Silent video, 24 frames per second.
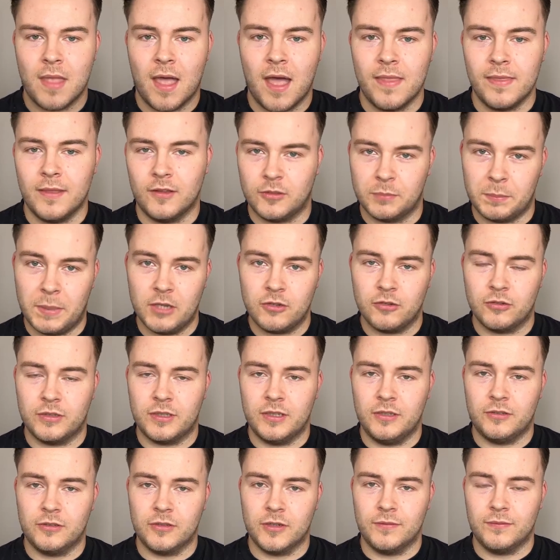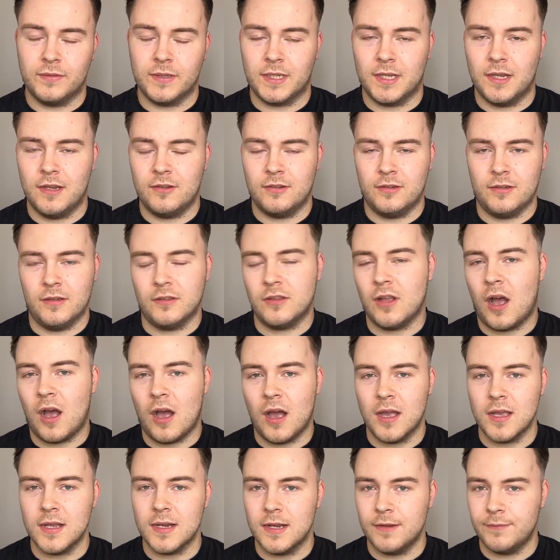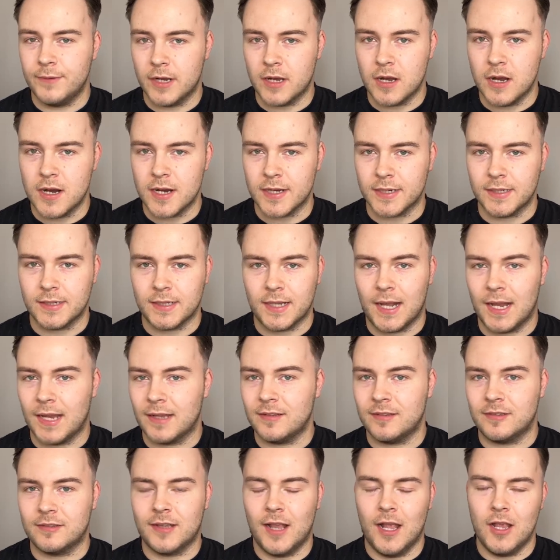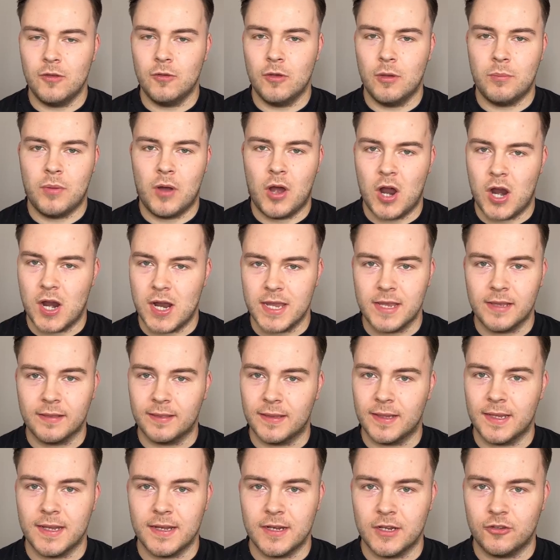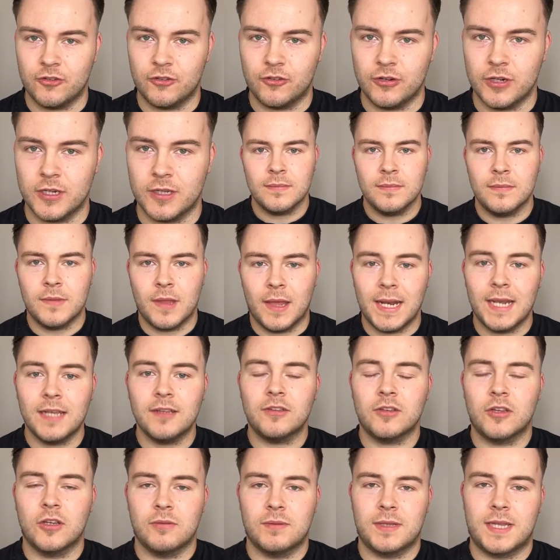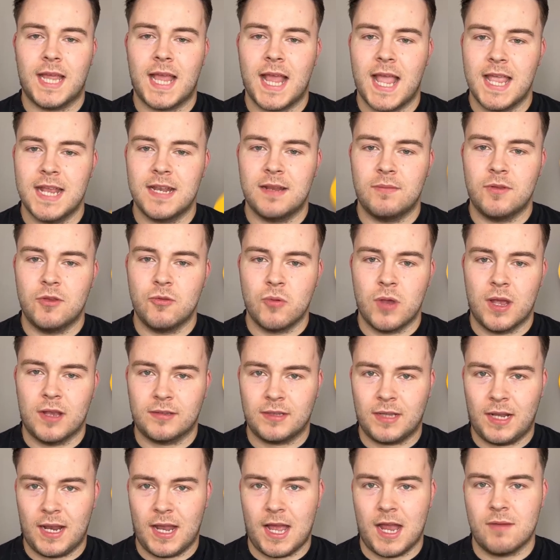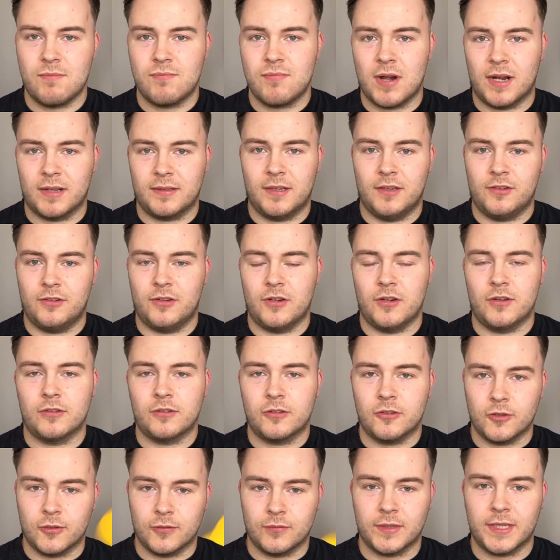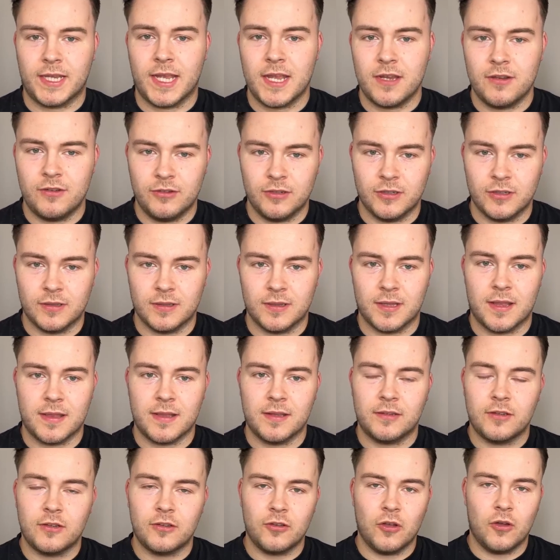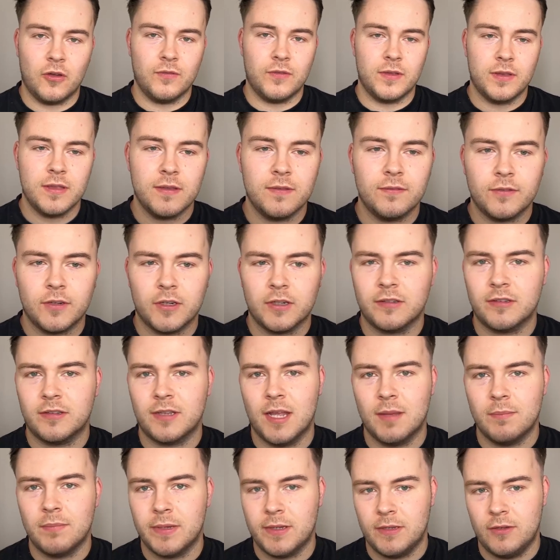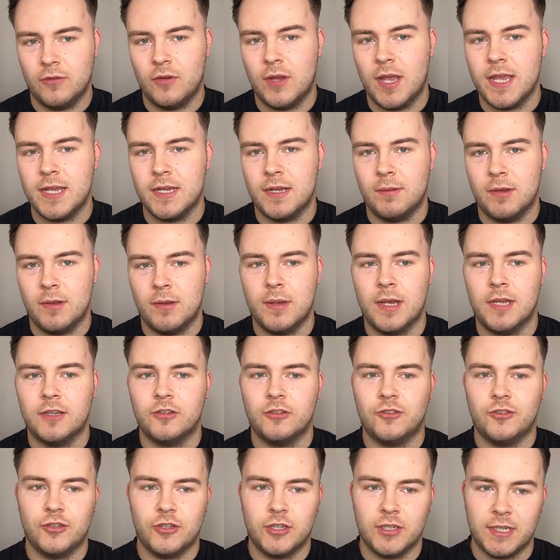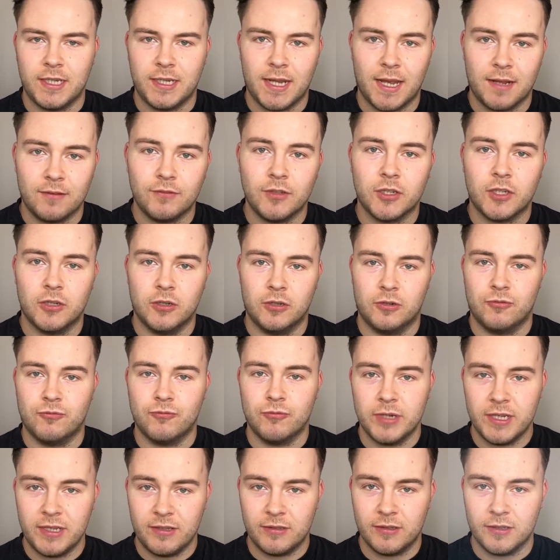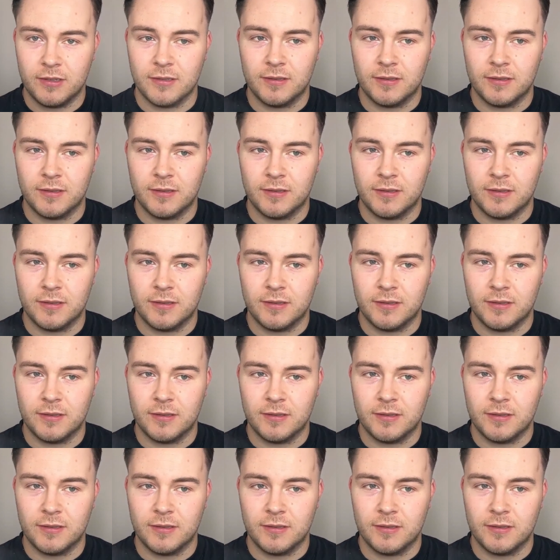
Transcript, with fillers: And the specialty certification is highly regarded and can set you apart in the industry. Now let's start with the A W S Cloud Practitioner certification. Now this is often the first step in your A W S journey, and for good reason.